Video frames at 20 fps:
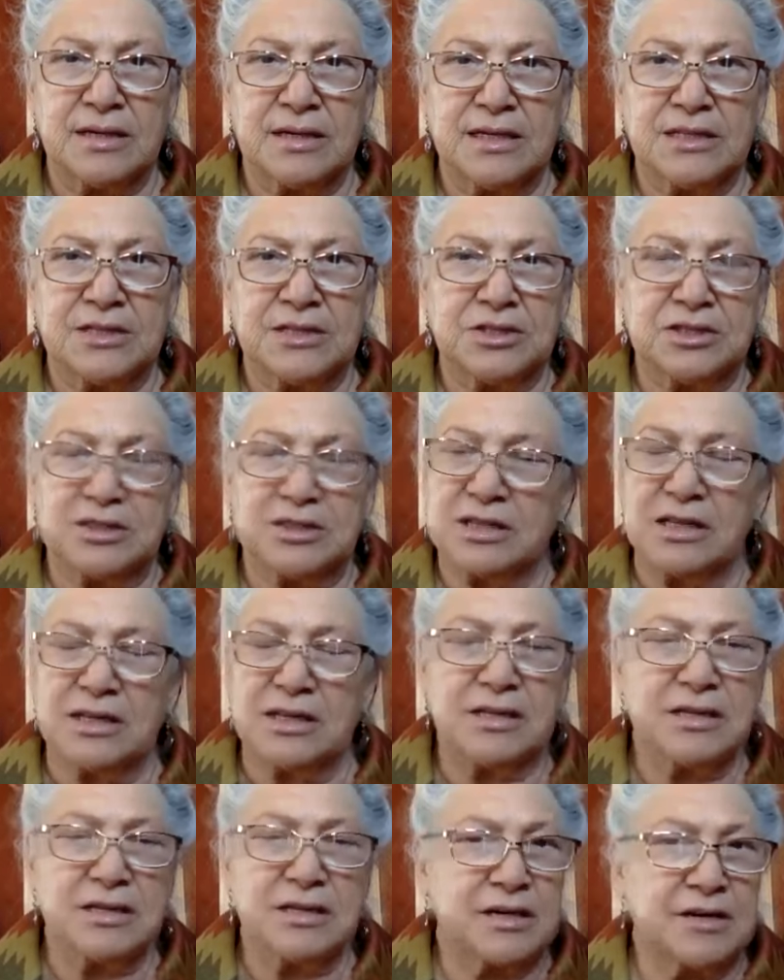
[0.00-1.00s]
and just
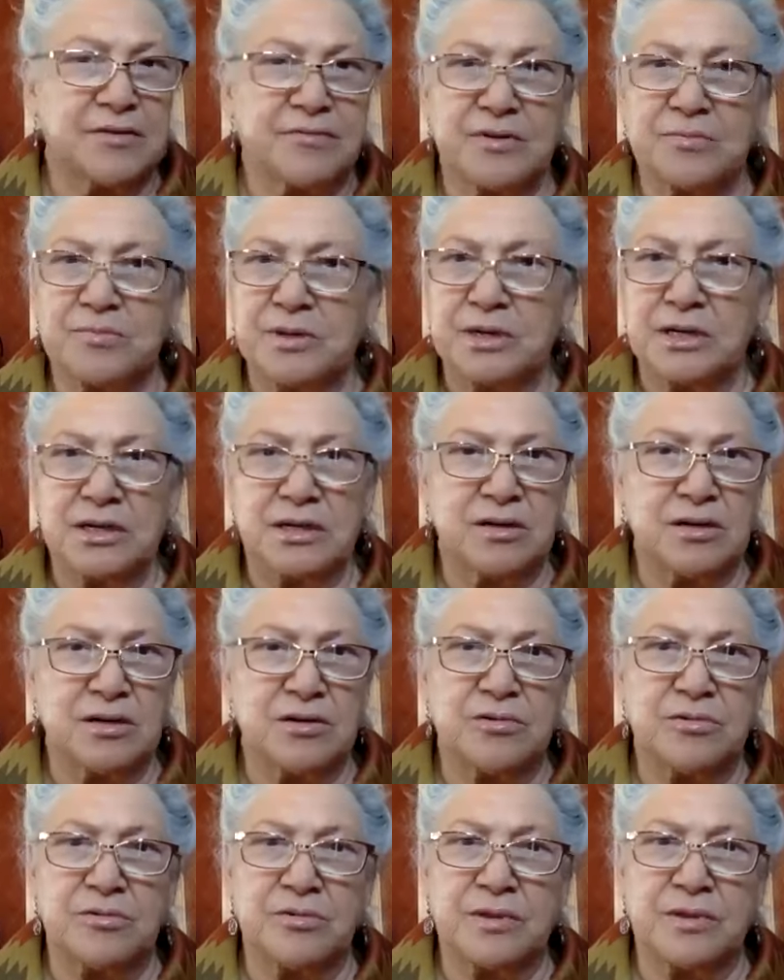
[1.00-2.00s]
letting everybody
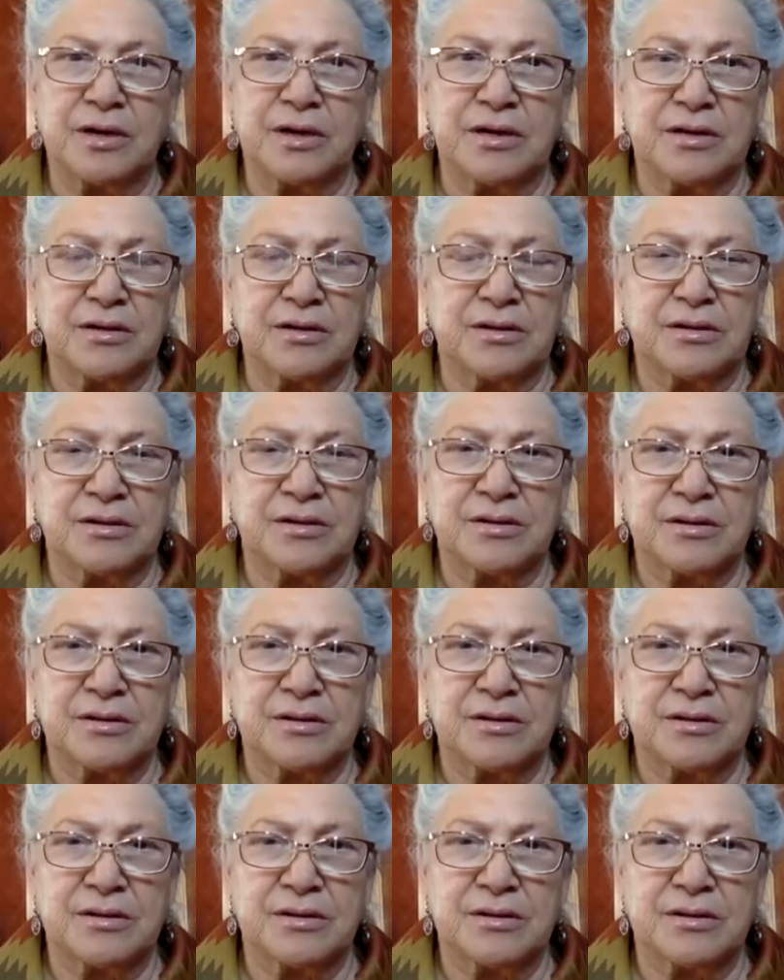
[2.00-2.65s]
know that